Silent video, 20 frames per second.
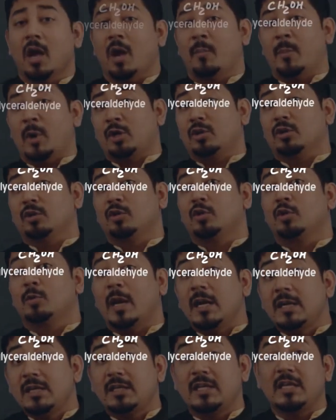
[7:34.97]
About
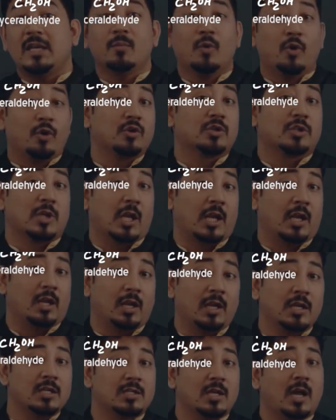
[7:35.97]
20
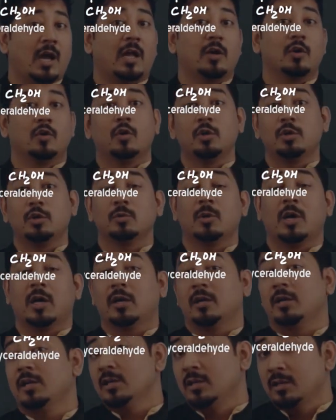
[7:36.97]
monosaccharides are known to
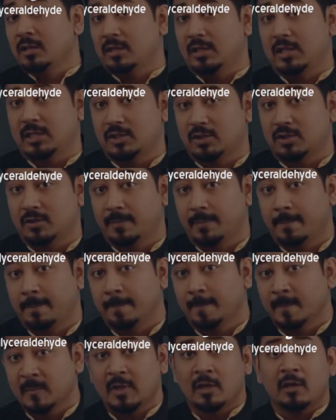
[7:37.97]
occur in nature.
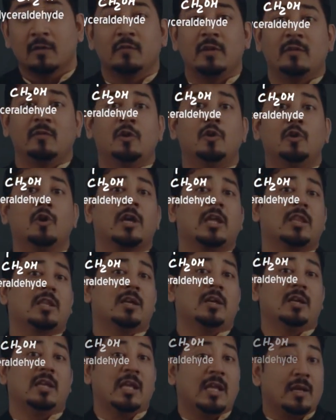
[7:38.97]
We will look at
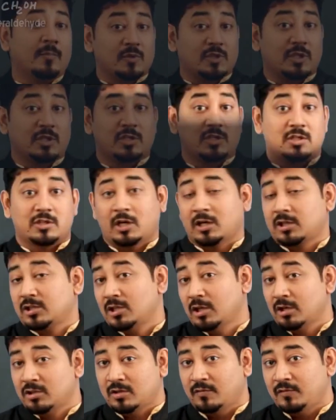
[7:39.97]
the names and
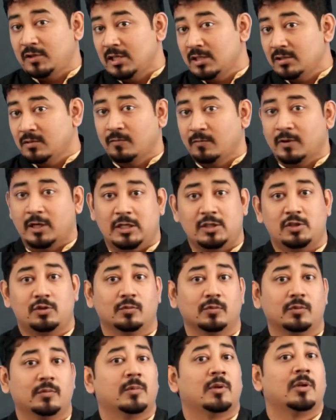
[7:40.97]
structures of these very
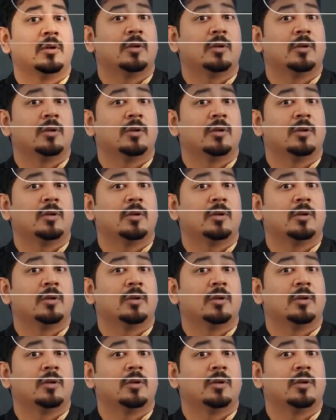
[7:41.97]
soon.